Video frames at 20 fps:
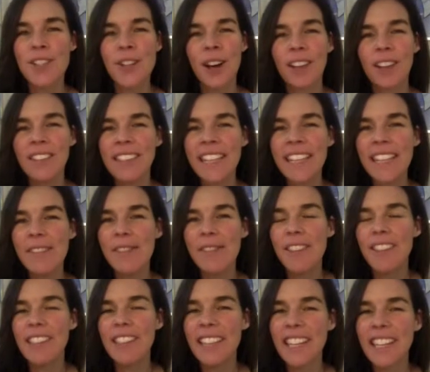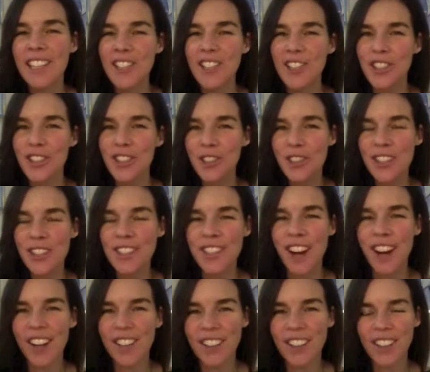so I'll leave the link to this
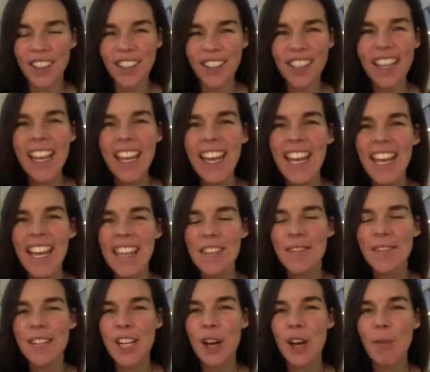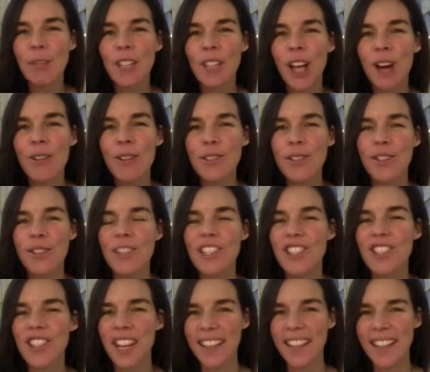article in the video below so you
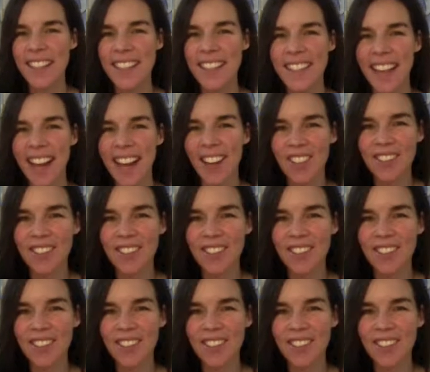can check this out.